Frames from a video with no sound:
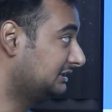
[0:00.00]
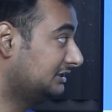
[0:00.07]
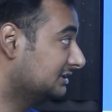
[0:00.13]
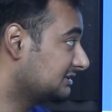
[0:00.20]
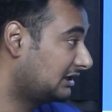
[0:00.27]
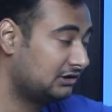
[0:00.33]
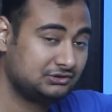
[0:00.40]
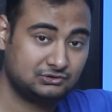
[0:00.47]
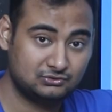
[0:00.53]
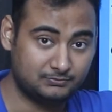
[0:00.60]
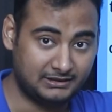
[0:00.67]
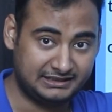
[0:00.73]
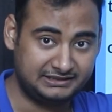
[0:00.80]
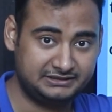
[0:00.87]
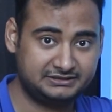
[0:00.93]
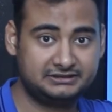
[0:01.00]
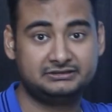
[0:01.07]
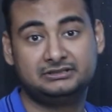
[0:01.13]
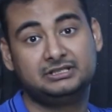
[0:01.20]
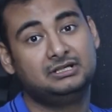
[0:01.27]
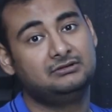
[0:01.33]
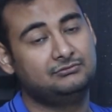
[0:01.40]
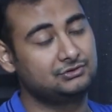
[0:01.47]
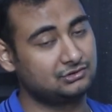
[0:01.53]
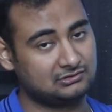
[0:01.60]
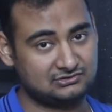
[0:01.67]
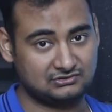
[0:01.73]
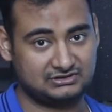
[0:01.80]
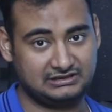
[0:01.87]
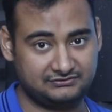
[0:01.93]
It does allow you to bury it, which
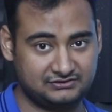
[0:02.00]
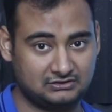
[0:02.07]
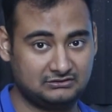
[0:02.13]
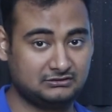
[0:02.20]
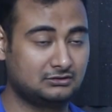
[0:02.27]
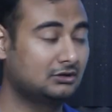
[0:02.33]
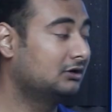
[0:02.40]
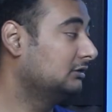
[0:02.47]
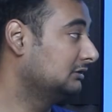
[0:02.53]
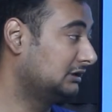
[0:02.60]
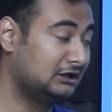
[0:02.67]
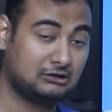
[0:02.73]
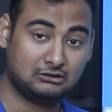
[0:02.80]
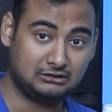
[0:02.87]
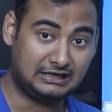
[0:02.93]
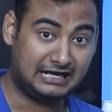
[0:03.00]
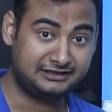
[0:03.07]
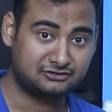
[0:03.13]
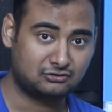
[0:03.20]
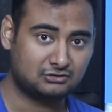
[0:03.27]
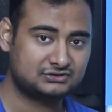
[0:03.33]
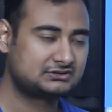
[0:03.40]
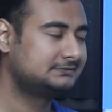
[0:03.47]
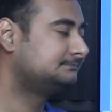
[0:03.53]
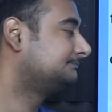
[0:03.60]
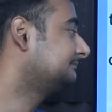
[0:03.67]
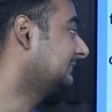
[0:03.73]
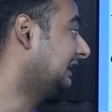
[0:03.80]
also saves on land cost,